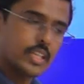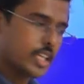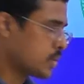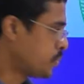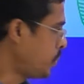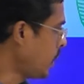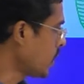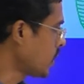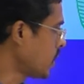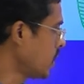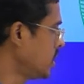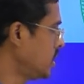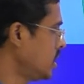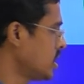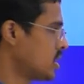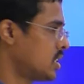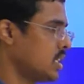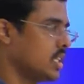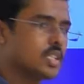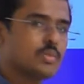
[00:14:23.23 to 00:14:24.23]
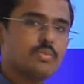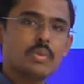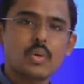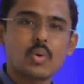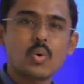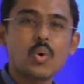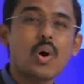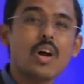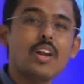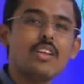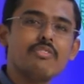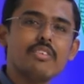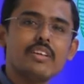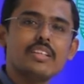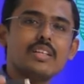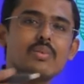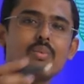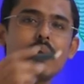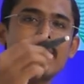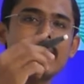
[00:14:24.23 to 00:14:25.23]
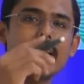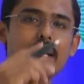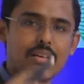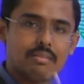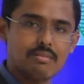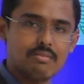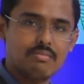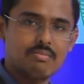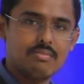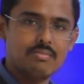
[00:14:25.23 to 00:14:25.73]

respect to these things, we qualify the welder.